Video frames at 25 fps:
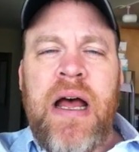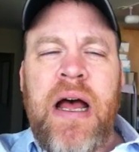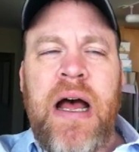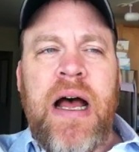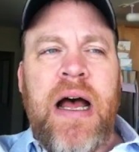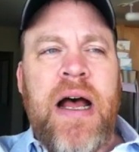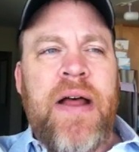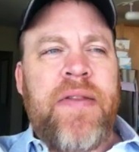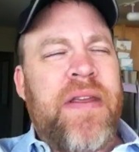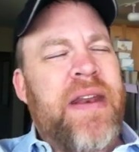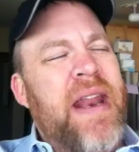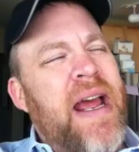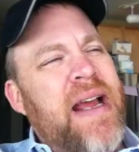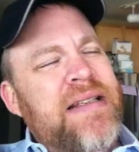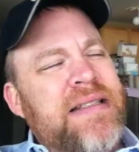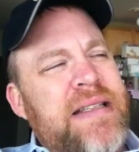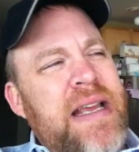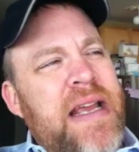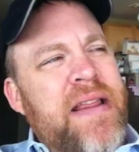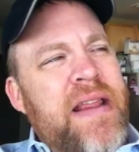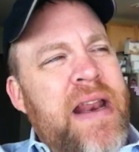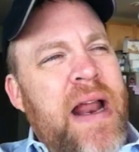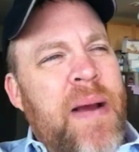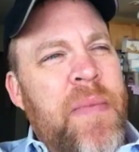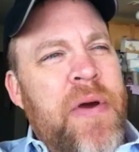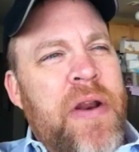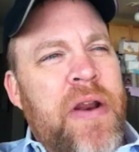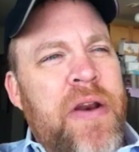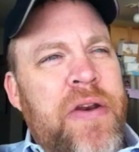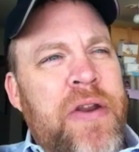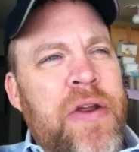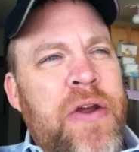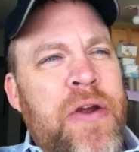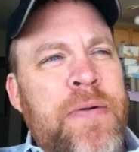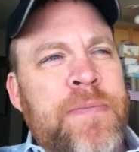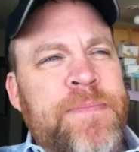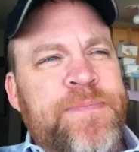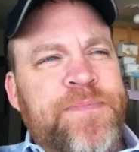Uh, the next thing that I'm going to
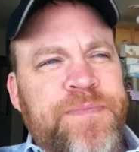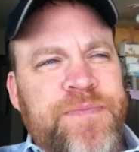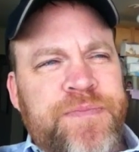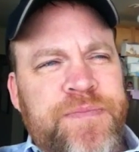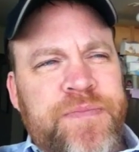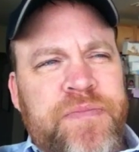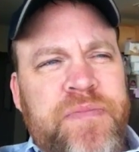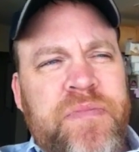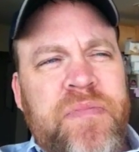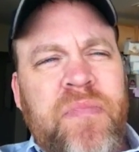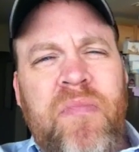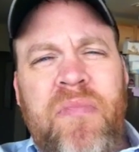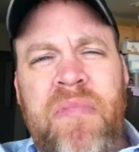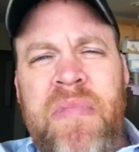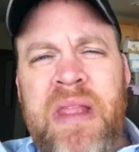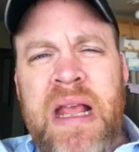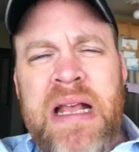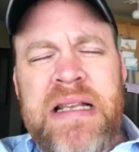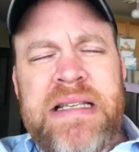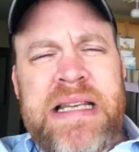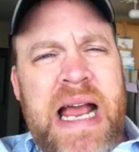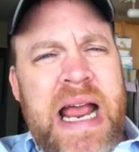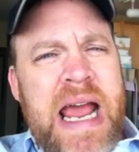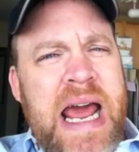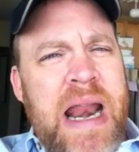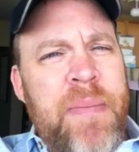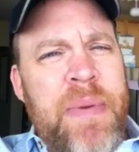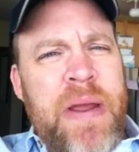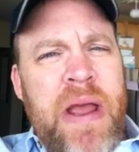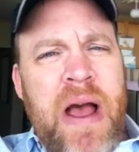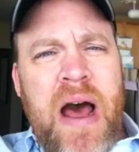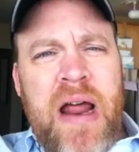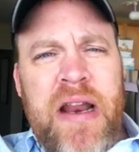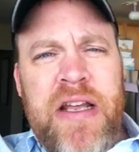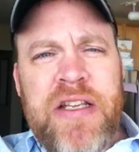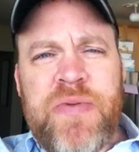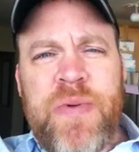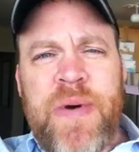do is I got to be
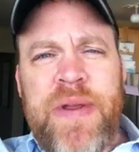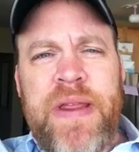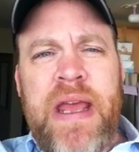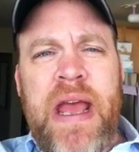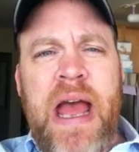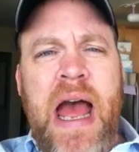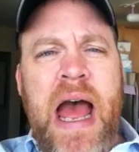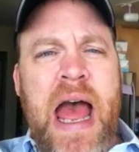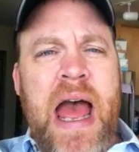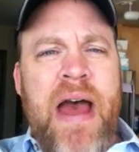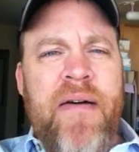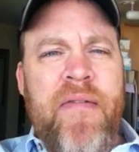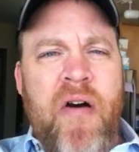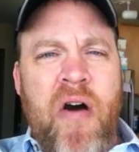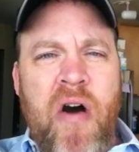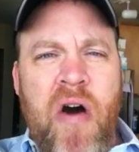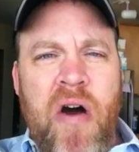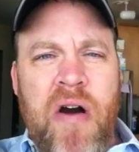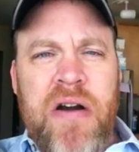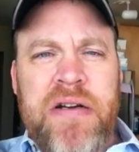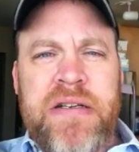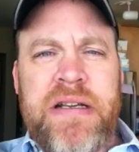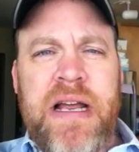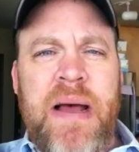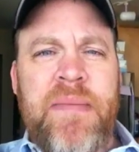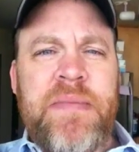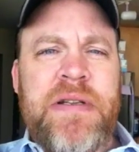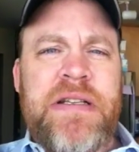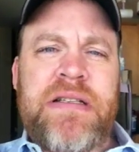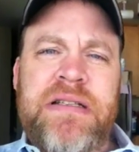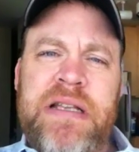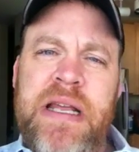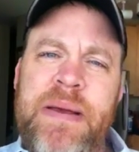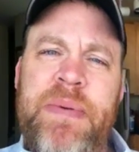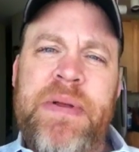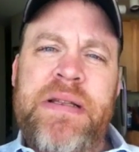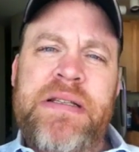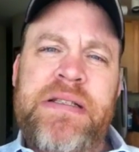honest with you, I have a hard time
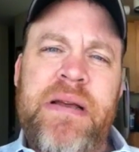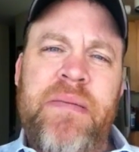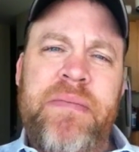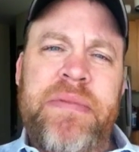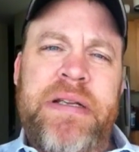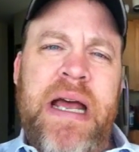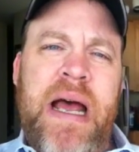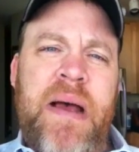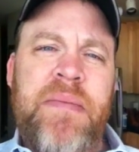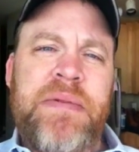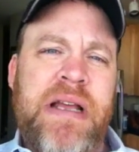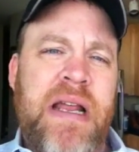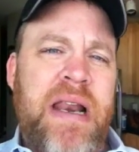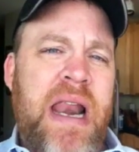sleeping sometimes.